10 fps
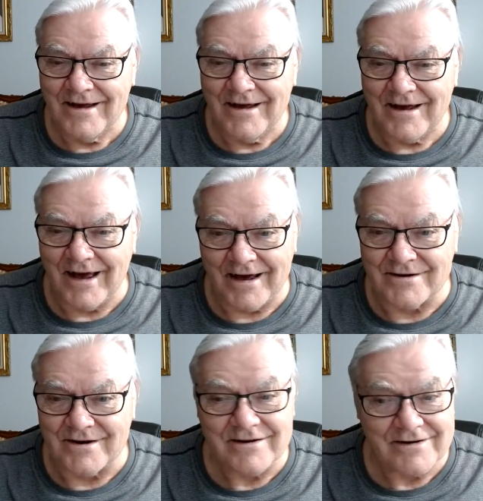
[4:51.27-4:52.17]

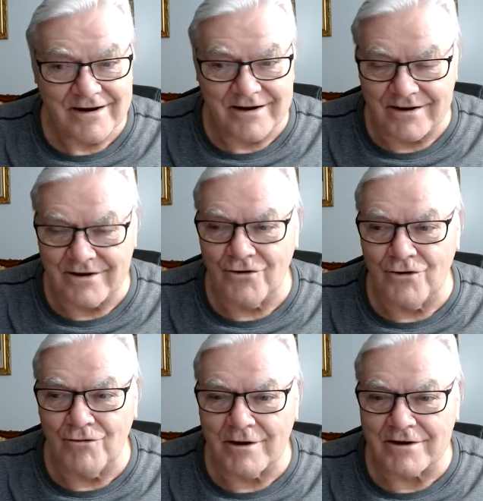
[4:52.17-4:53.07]
And I know
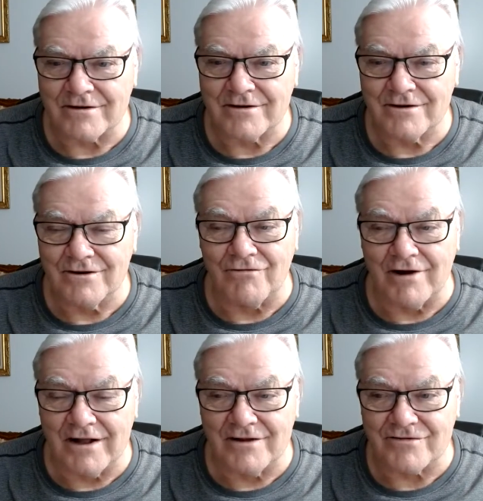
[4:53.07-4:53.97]
what
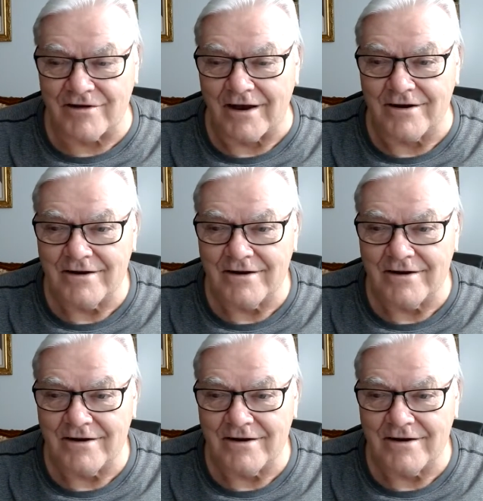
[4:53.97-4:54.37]
Laurel said.